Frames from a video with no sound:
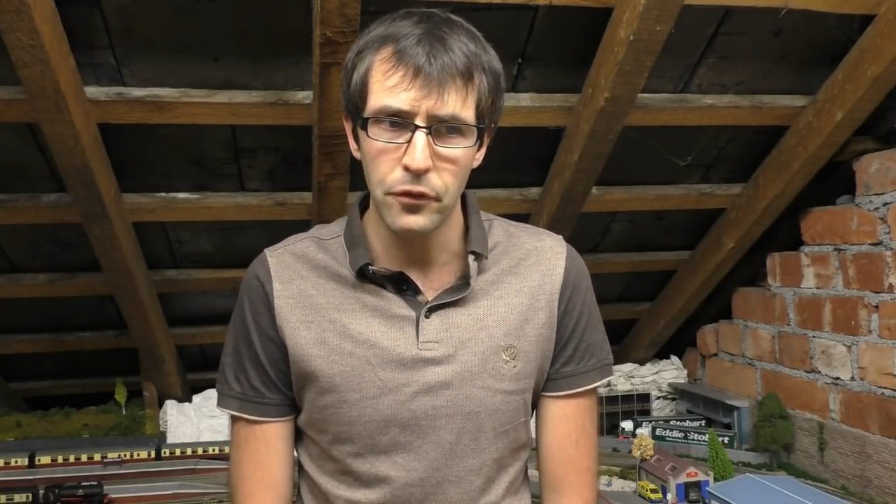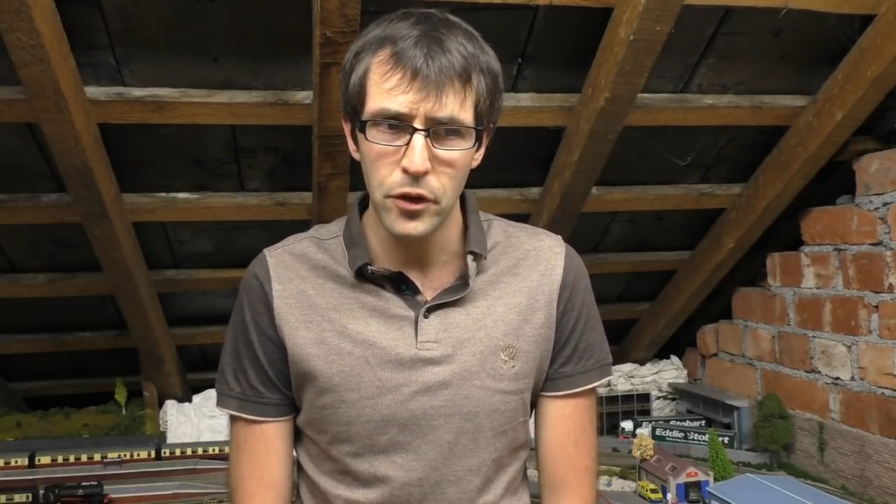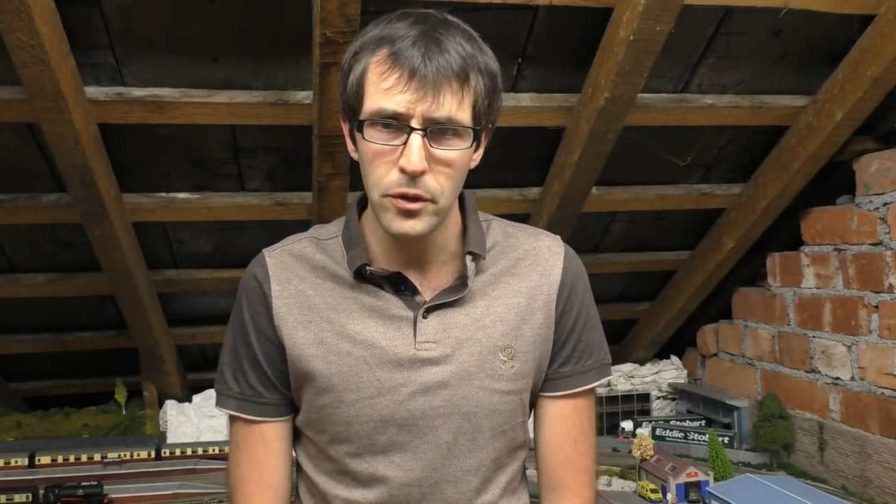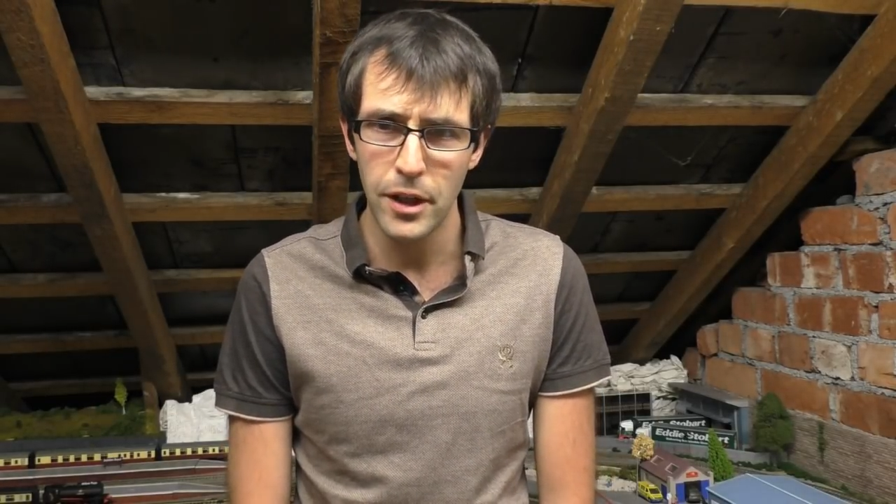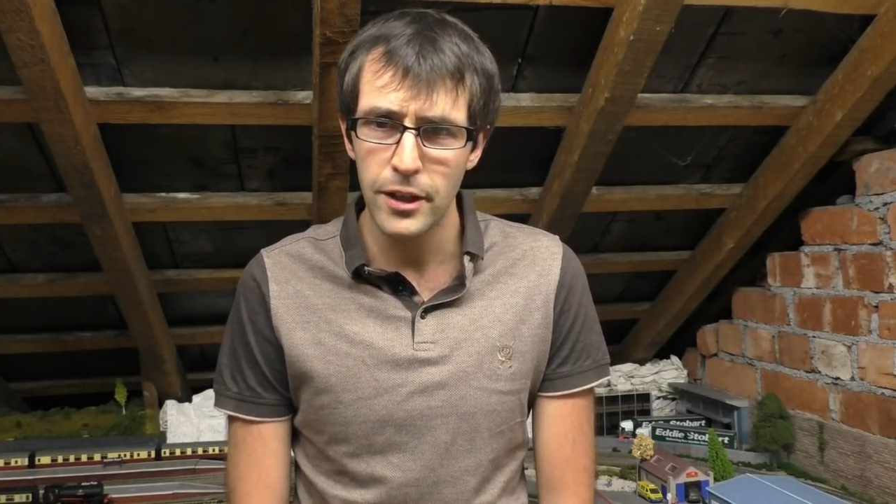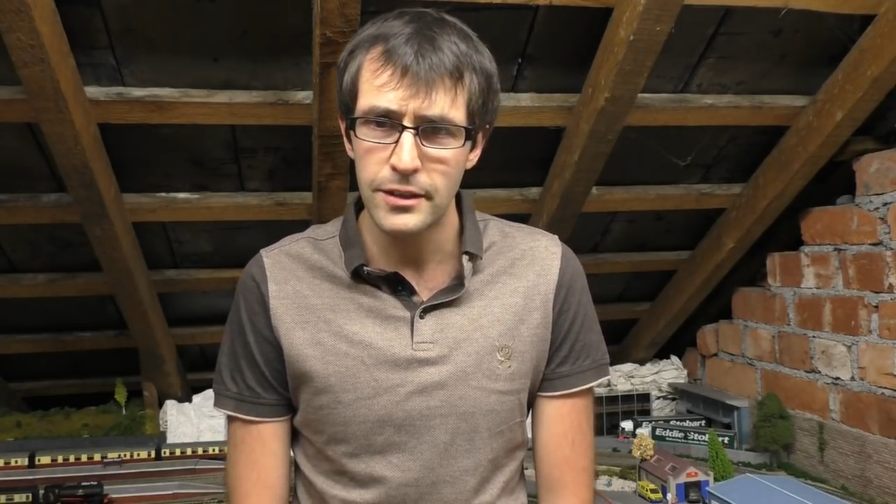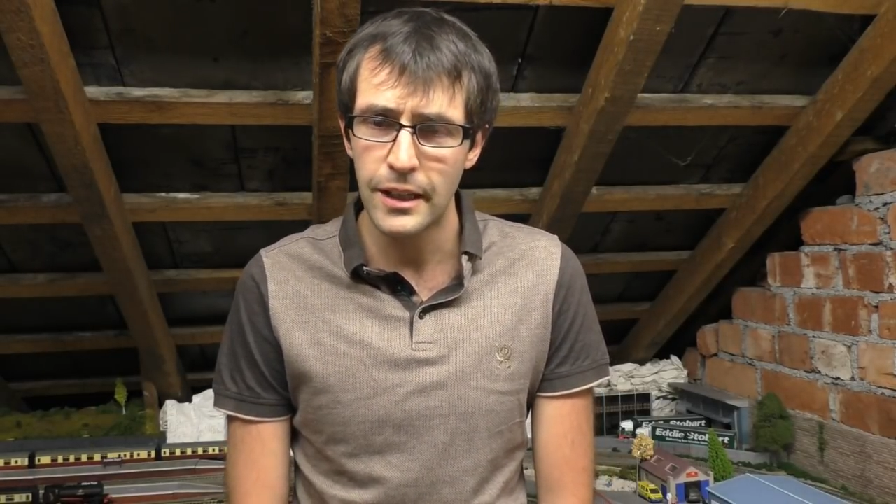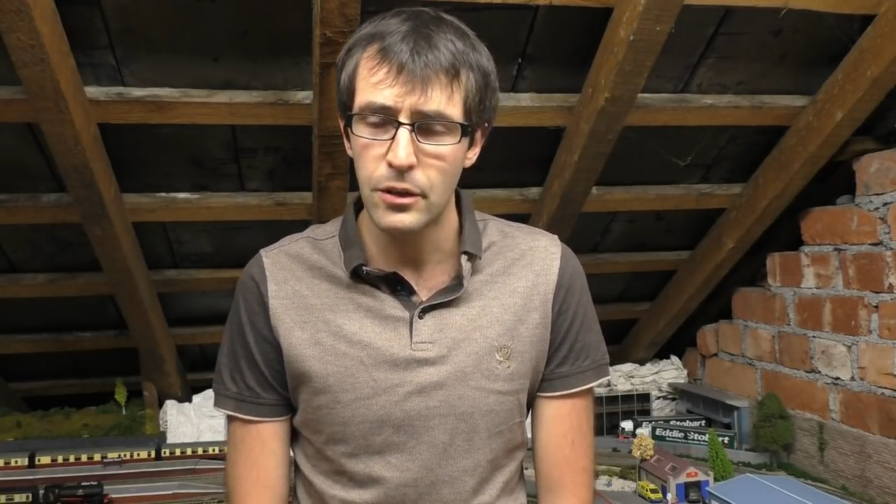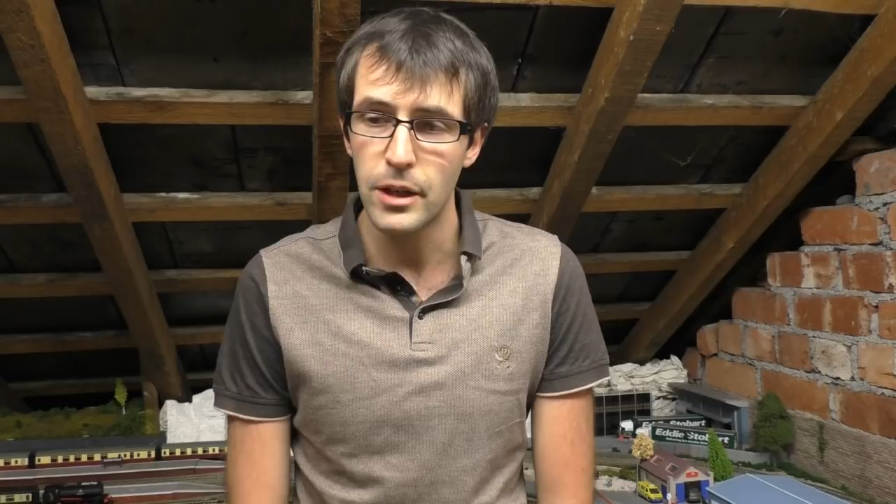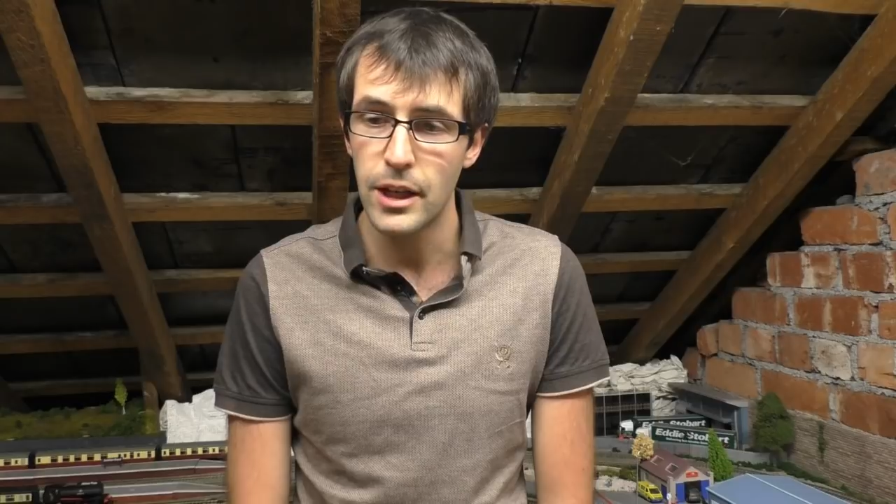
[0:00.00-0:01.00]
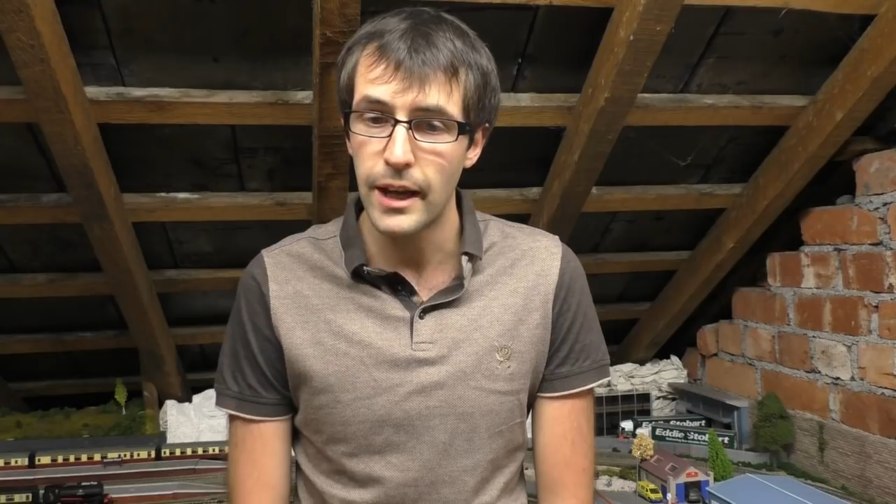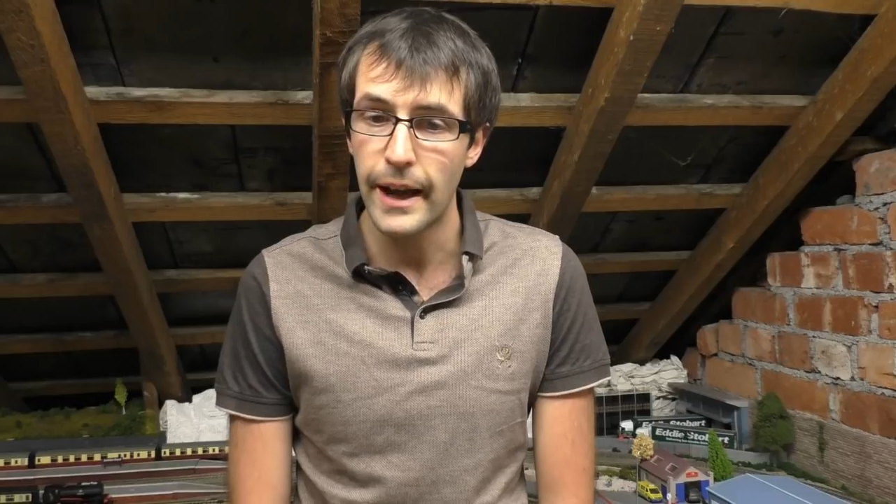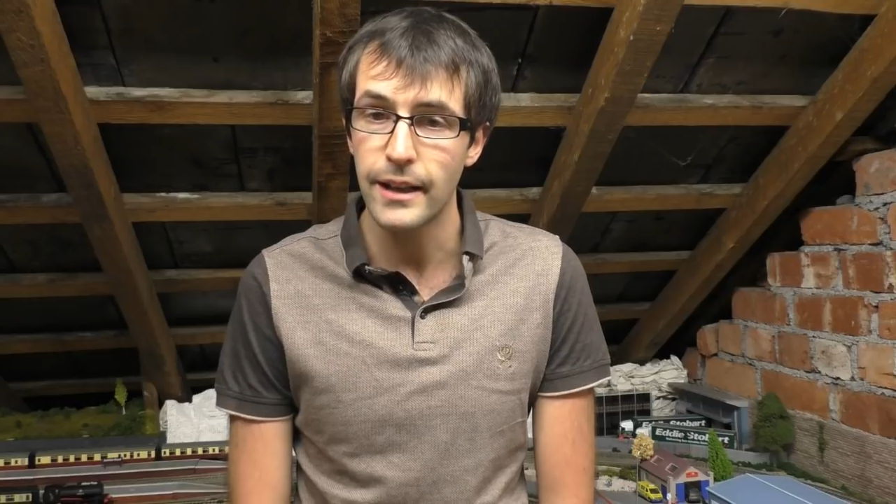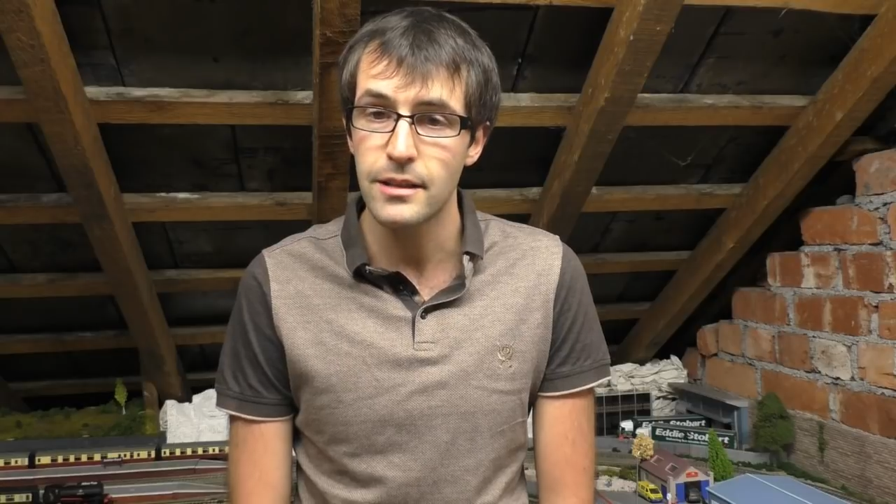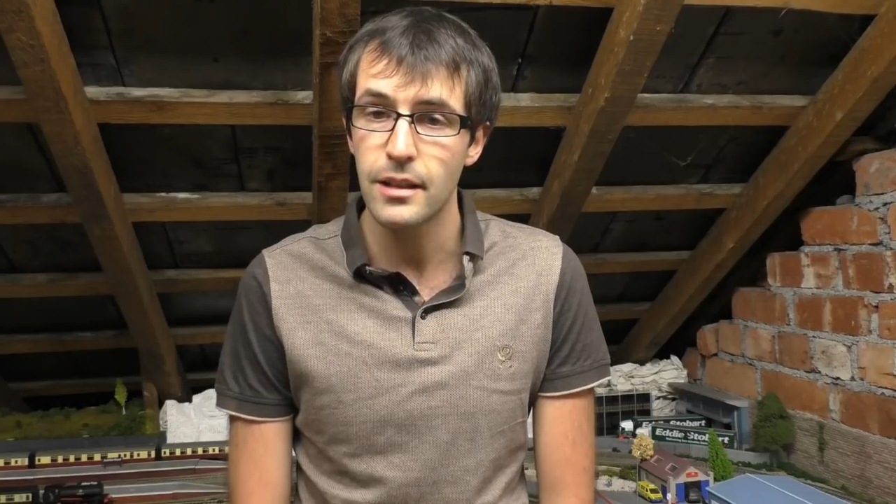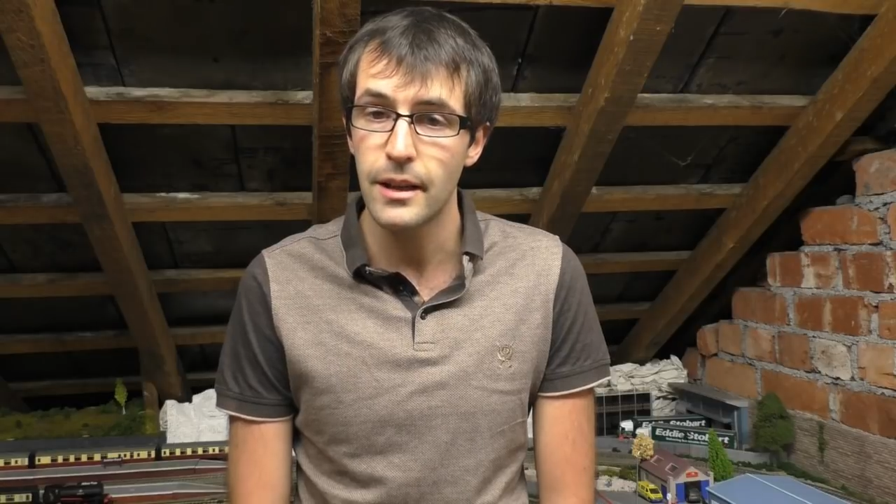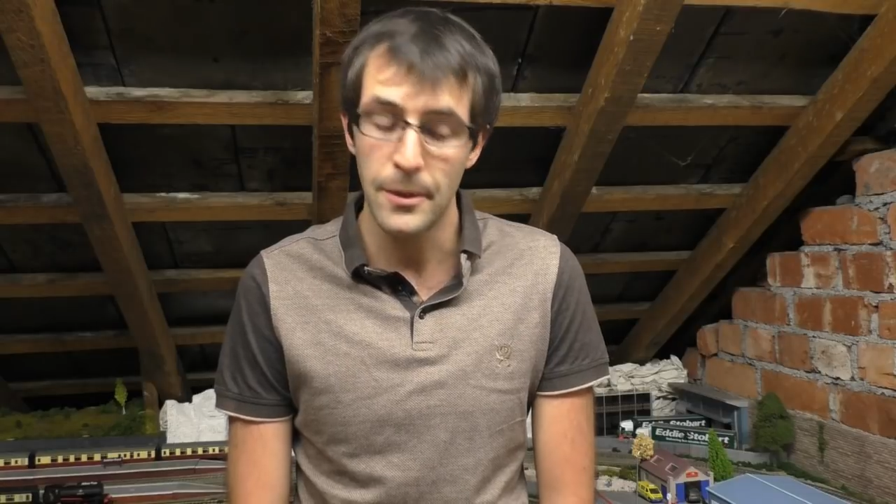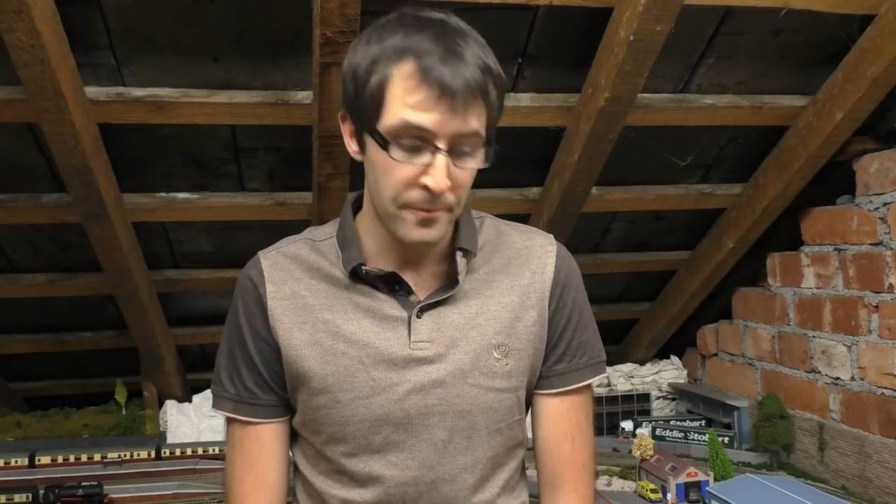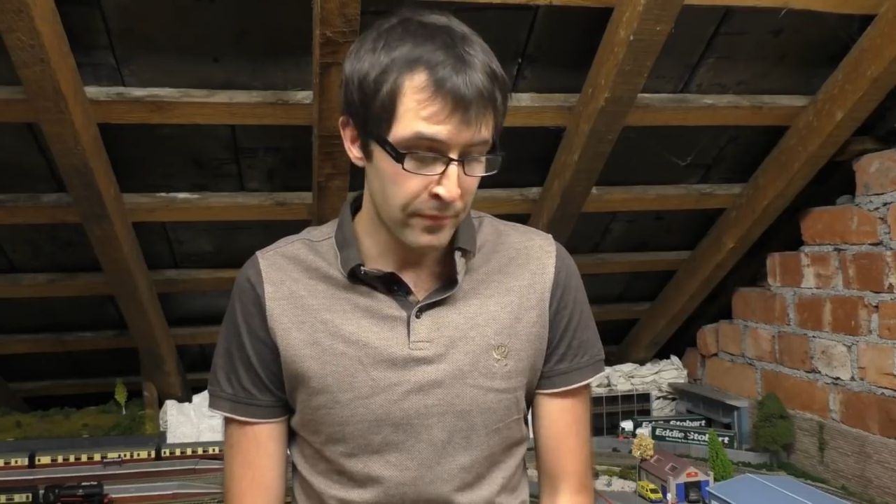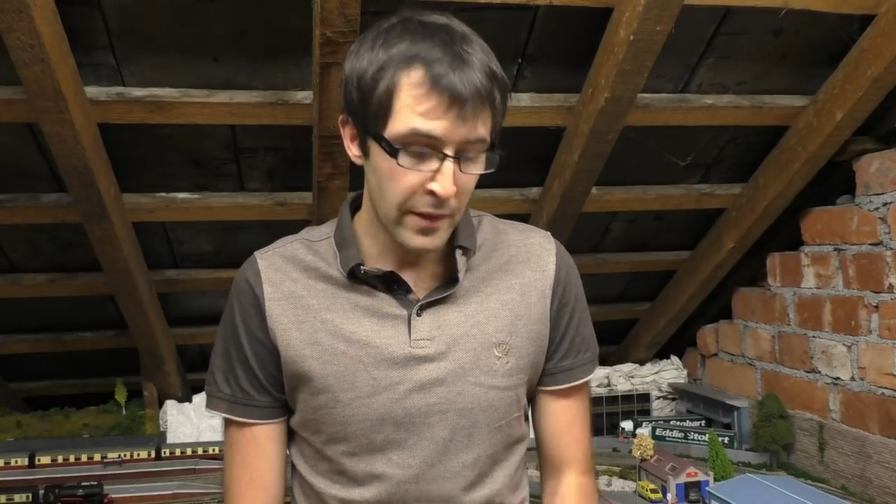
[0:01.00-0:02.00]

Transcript: a few years now here at uh,